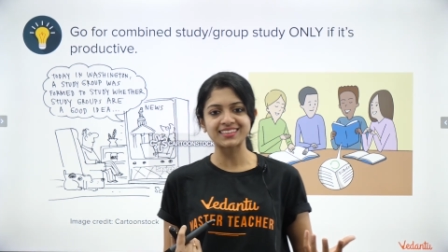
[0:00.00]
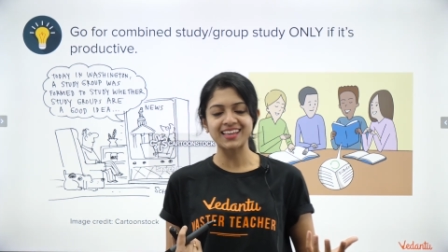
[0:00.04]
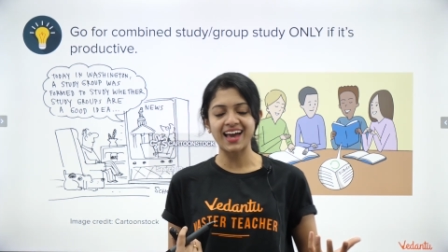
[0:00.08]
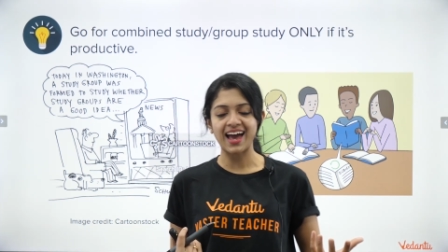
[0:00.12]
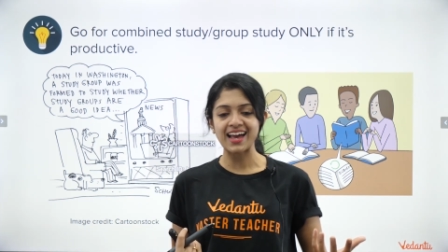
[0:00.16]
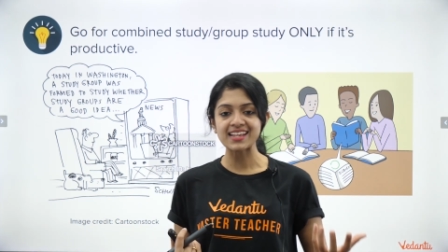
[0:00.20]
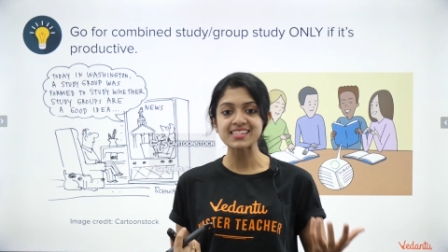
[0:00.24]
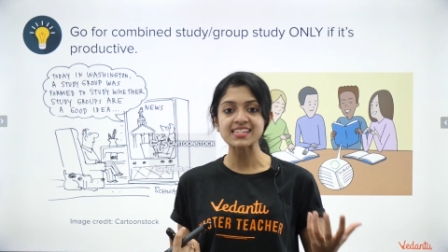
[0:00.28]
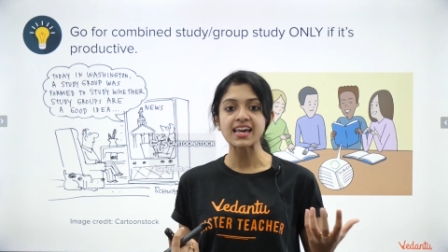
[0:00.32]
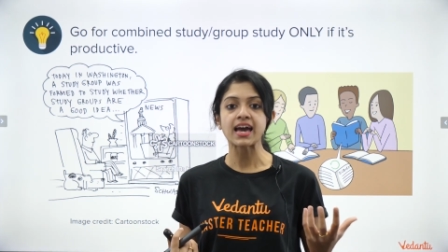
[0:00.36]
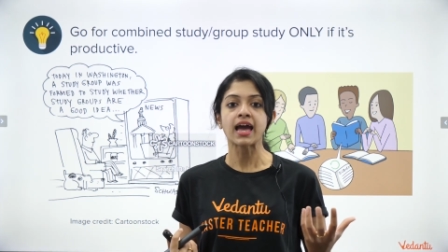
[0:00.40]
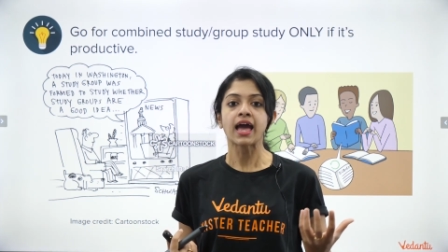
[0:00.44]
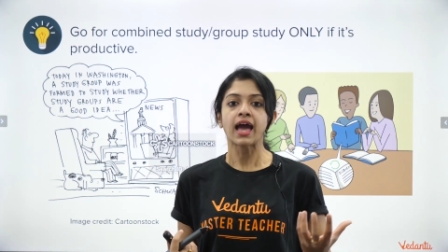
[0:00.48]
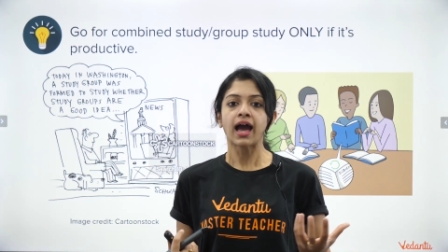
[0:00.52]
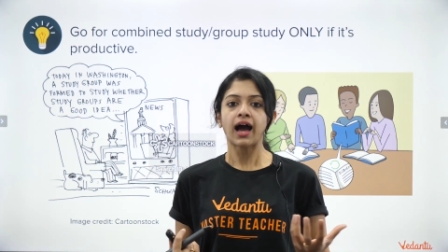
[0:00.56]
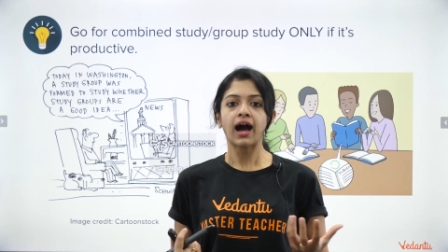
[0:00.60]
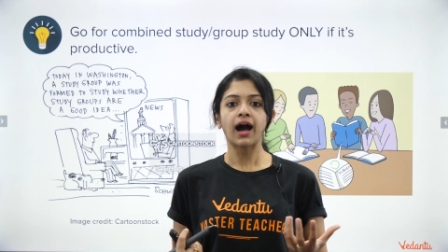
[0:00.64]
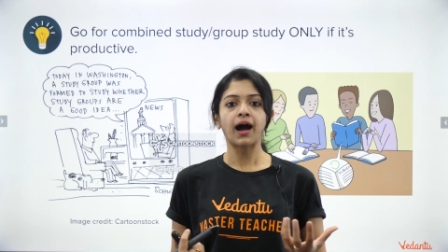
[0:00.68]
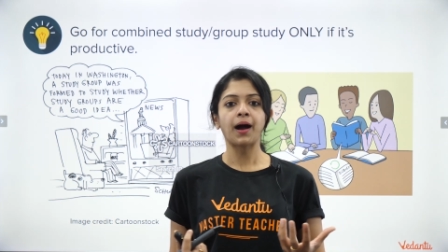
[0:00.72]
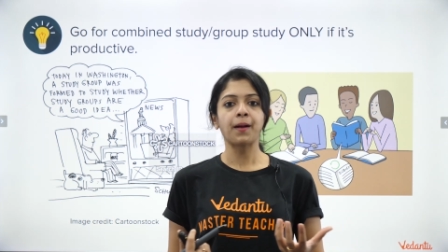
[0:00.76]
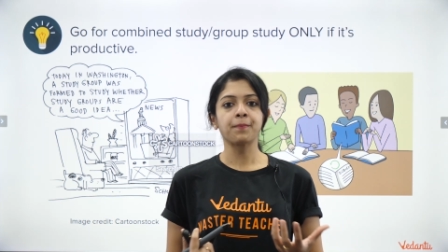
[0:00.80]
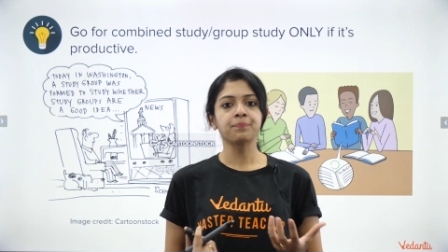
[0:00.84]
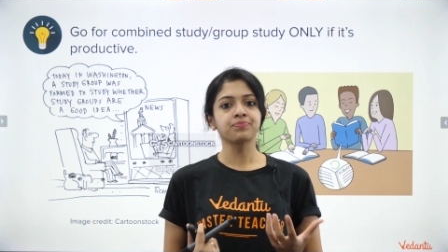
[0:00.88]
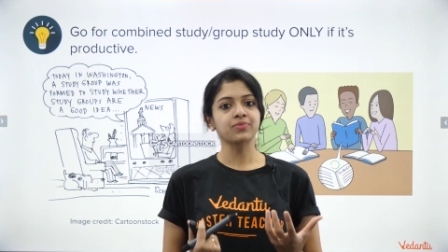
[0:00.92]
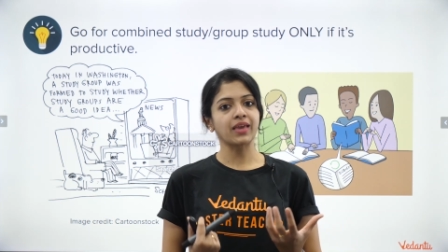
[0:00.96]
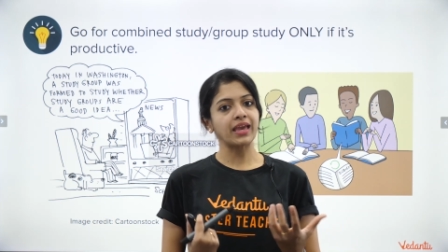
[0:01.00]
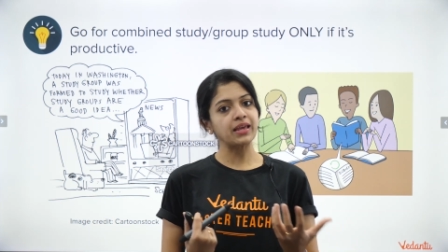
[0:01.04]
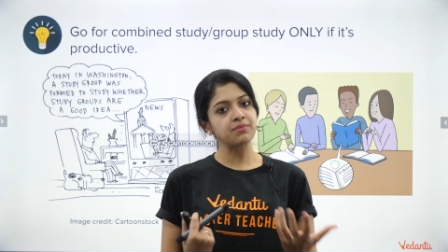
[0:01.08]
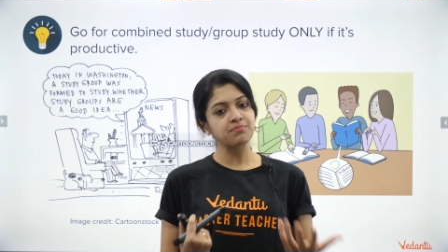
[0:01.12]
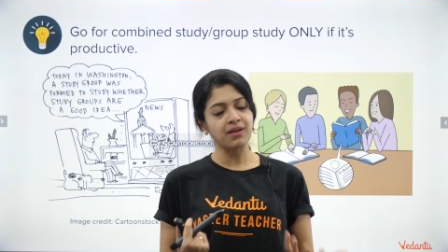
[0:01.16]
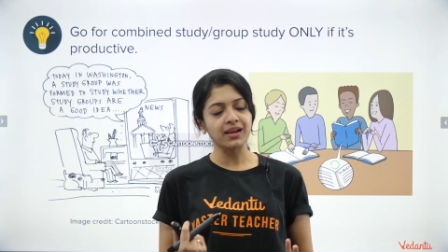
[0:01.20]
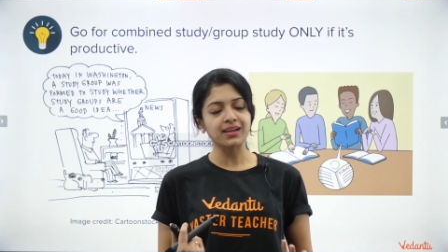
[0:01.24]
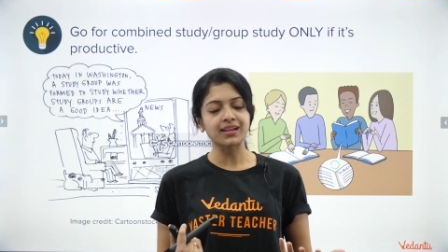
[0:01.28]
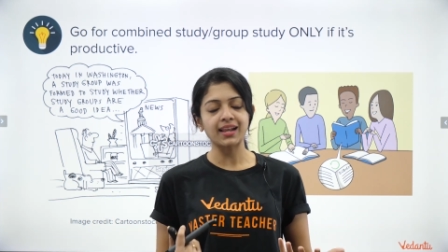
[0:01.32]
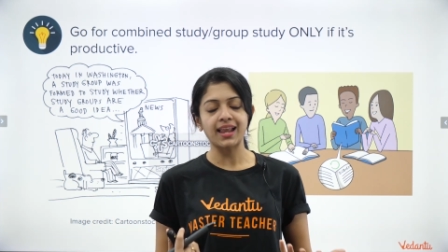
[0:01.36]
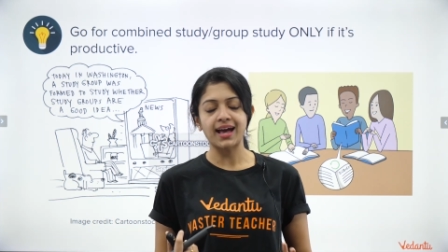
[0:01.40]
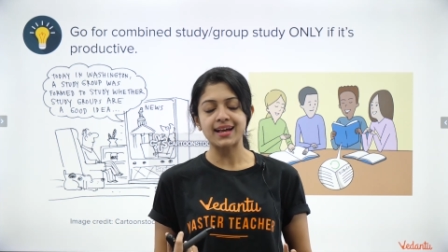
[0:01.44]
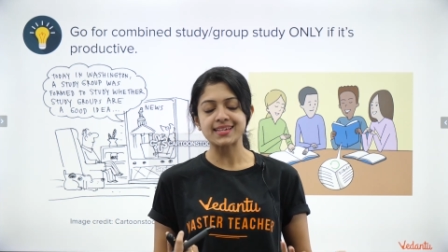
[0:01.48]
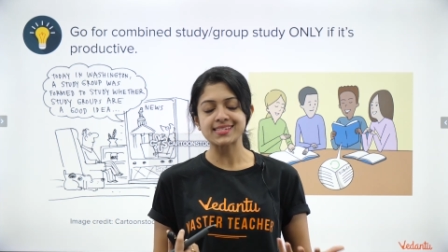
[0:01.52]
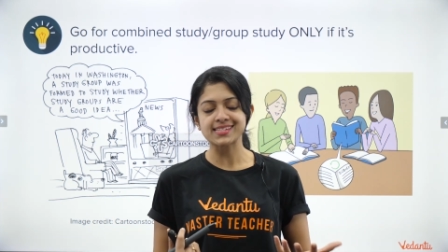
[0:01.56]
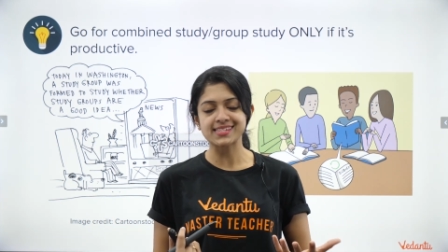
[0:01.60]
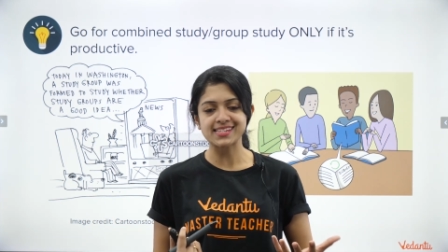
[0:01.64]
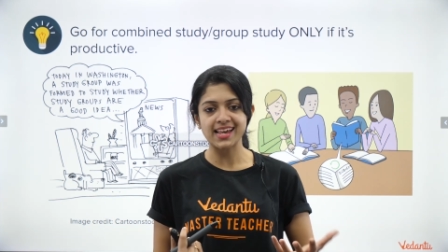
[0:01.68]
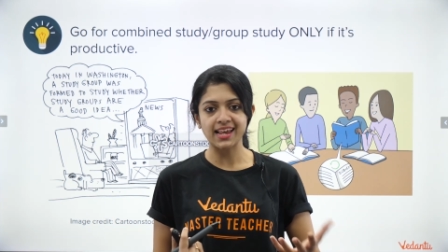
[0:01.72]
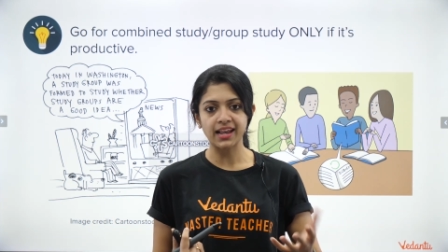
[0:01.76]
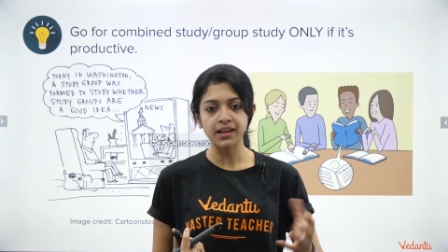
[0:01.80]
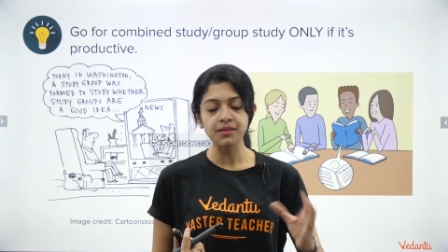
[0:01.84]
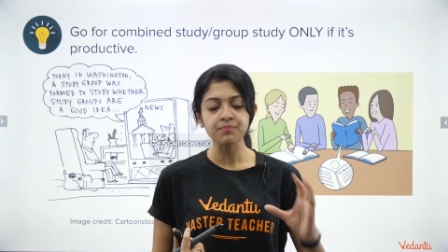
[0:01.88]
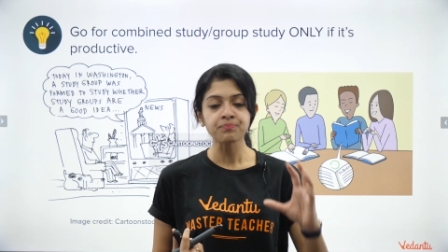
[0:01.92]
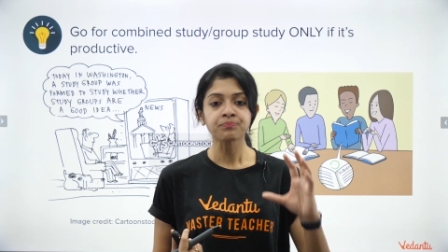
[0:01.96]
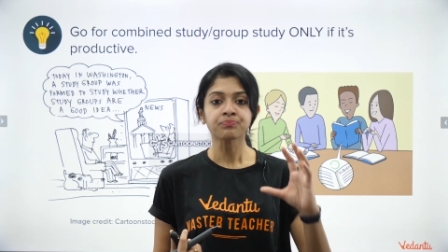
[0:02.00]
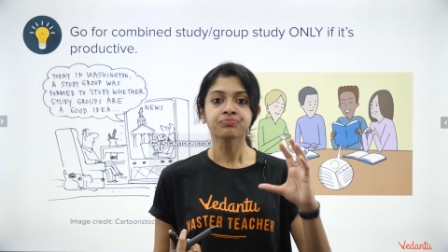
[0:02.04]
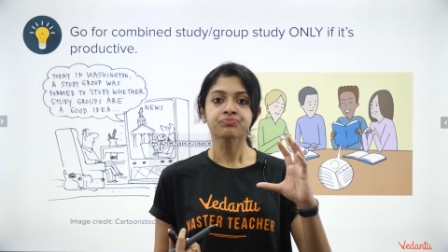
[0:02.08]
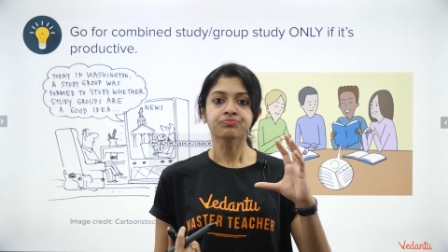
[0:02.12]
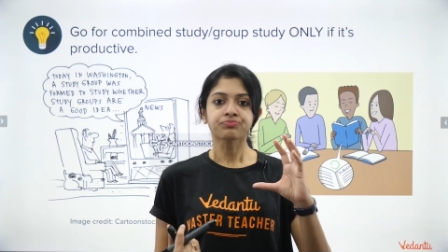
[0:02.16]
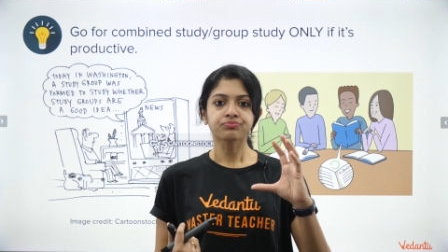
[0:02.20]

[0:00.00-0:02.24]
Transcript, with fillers: that in my class 10.